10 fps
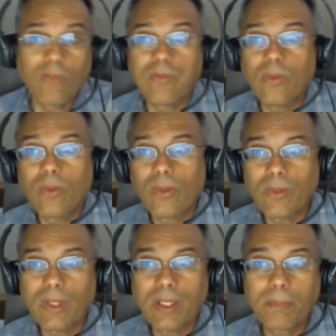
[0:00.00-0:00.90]

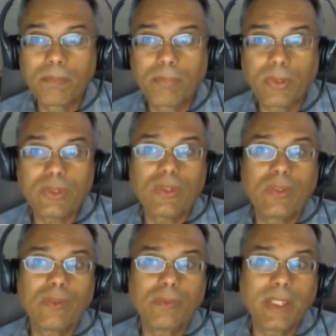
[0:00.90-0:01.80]
for
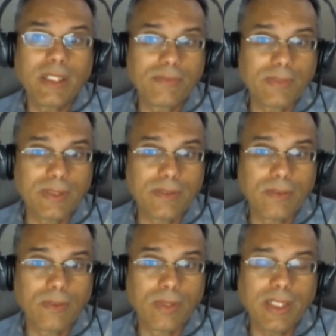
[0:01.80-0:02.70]
personal benefit,
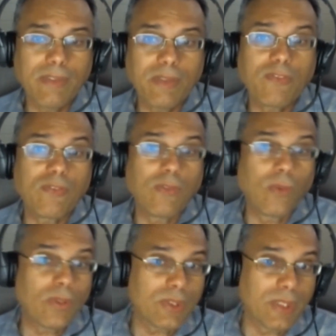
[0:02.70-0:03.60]
or even
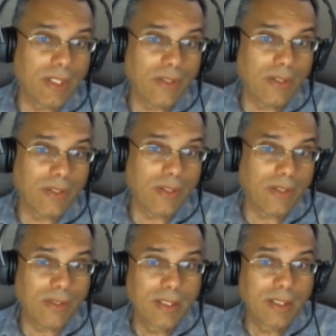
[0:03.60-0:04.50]
force their
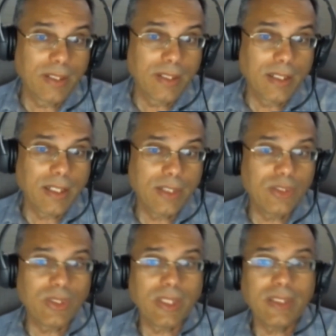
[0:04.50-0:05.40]

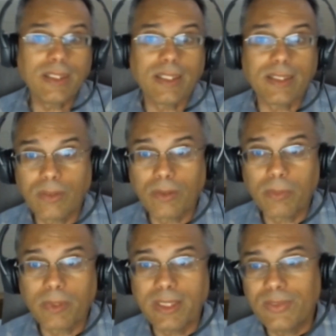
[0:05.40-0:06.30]
agendas or
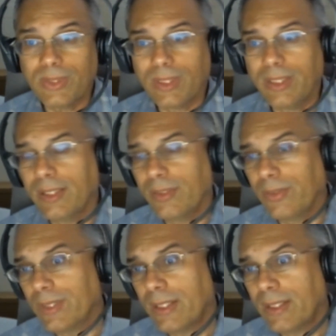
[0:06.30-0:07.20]
beliefs on others.
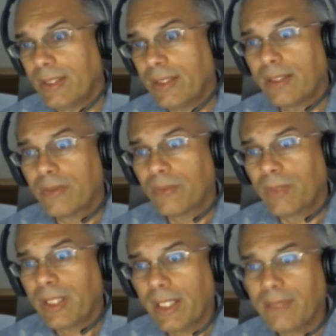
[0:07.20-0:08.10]
We
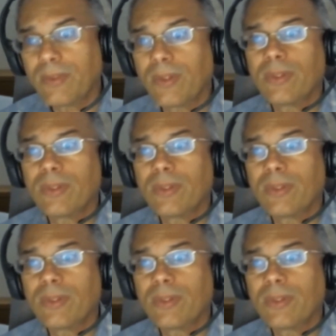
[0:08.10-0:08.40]
have to learn to